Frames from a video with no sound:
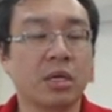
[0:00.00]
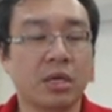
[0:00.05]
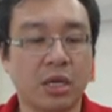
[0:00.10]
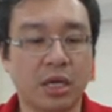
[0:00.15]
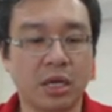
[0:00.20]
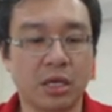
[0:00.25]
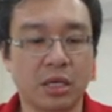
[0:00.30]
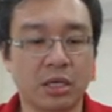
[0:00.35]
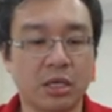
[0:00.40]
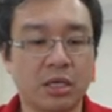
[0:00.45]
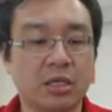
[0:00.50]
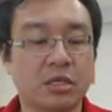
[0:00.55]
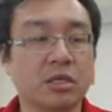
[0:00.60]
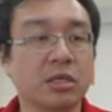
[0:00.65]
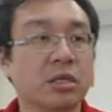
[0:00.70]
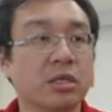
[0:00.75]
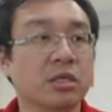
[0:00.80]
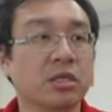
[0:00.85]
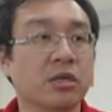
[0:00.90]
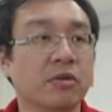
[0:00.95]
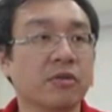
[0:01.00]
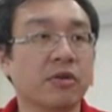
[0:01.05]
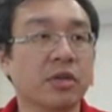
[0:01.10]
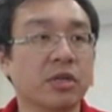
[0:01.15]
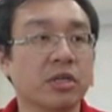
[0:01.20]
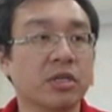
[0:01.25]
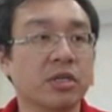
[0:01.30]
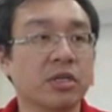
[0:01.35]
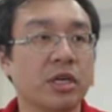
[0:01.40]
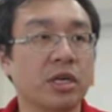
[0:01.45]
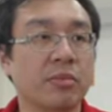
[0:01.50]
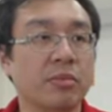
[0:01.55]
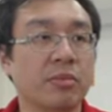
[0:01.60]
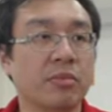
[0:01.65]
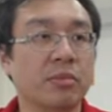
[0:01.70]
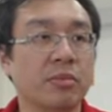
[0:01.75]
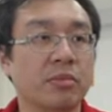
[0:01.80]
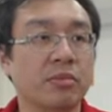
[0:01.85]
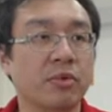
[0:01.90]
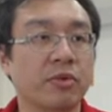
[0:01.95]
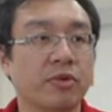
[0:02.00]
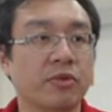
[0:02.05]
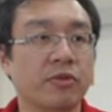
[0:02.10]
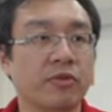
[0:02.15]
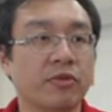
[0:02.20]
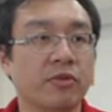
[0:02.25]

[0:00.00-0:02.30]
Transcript: and this is a very sharp move.